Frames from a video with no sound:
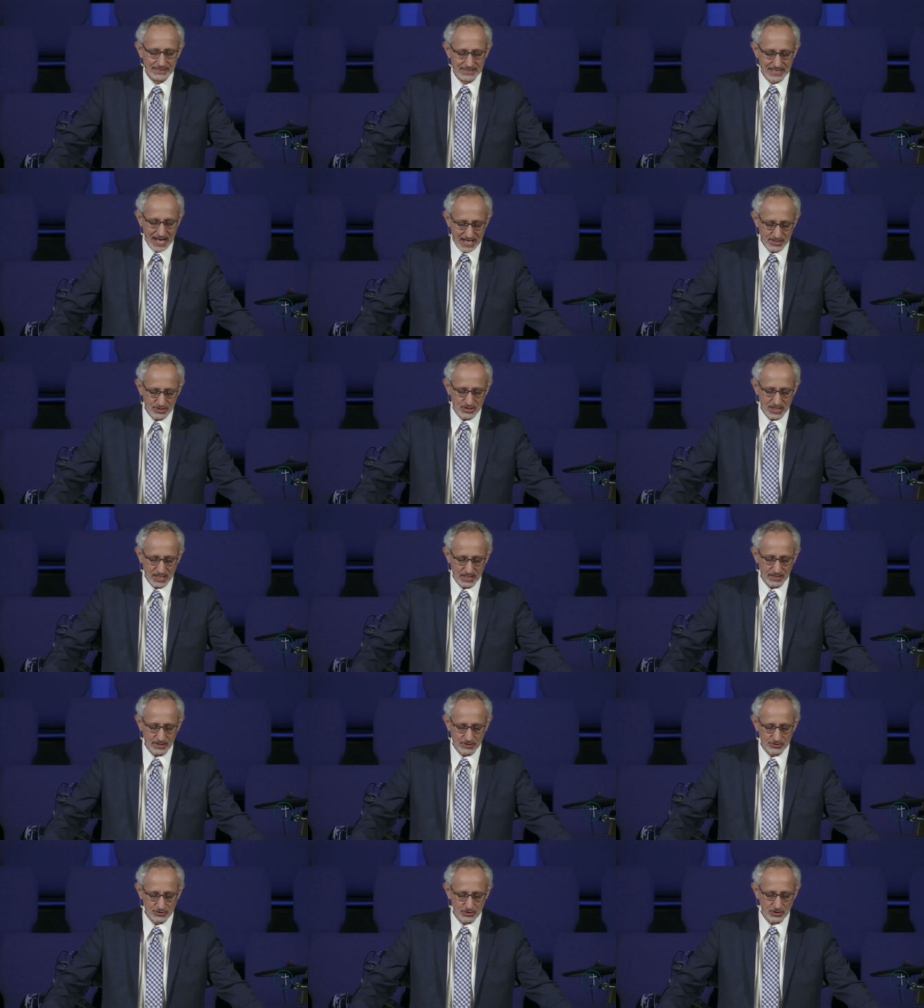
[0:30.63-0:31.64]

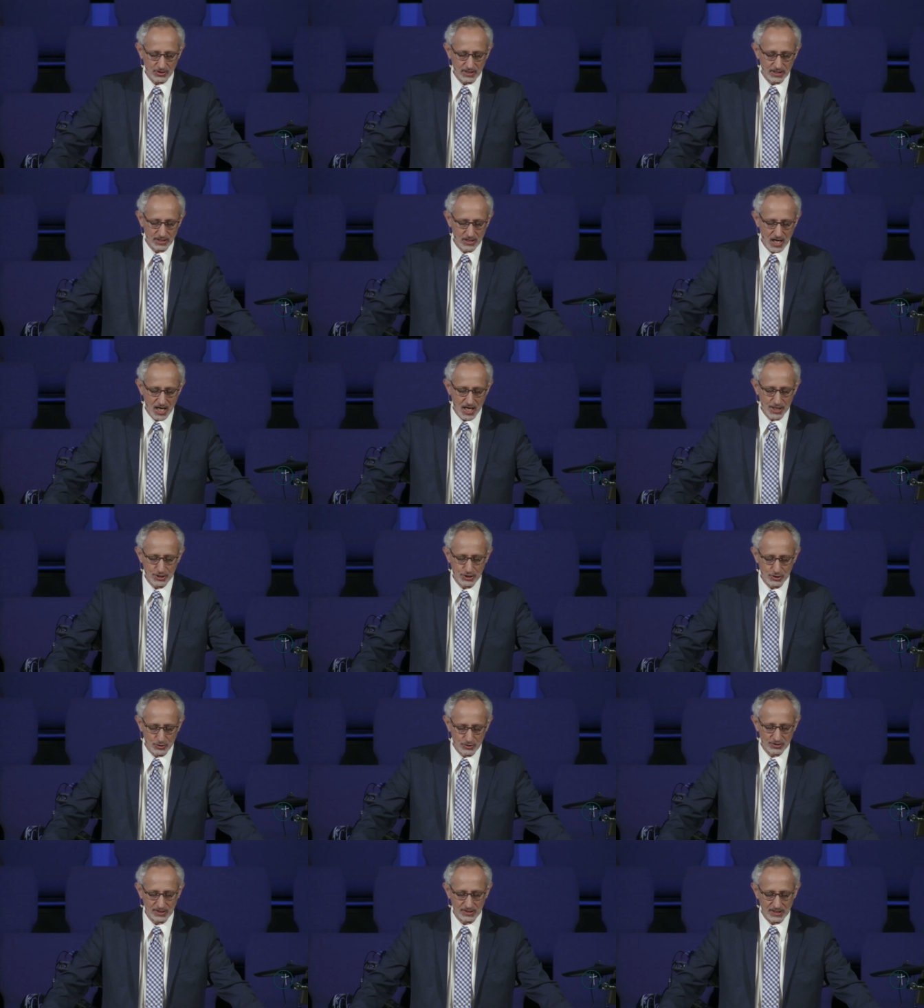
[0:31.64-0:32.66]
19 concerning God
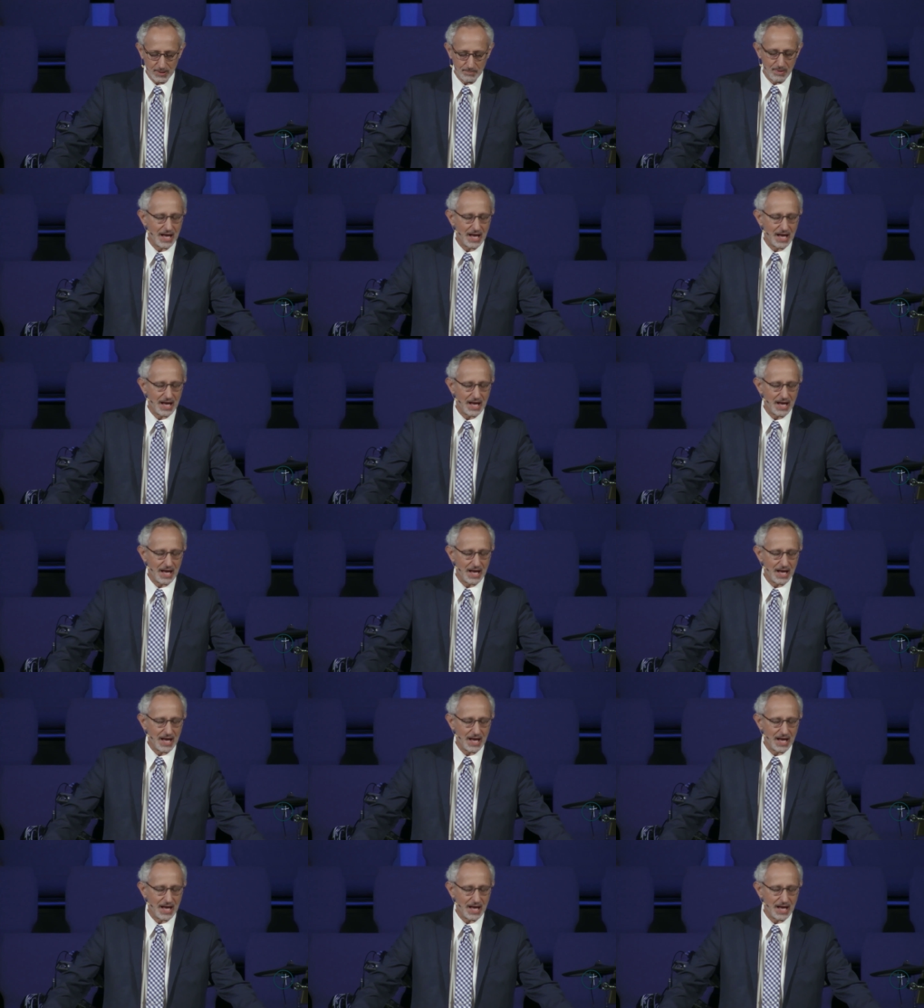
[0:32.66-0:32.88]
using the